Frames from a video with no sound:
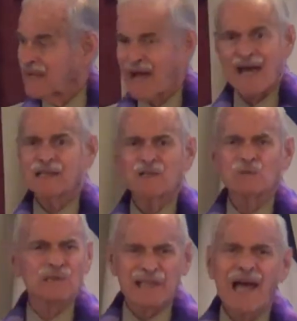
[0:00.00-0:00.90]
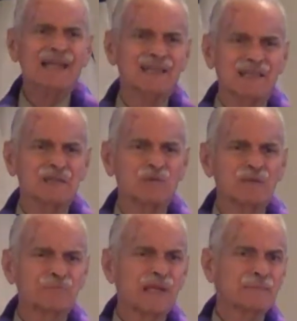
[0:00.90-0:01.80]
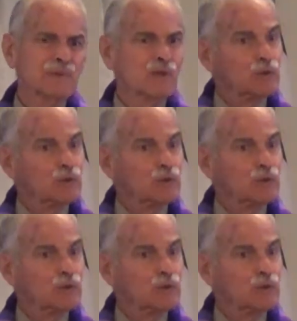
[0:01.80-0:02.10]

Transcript: I don't like it when people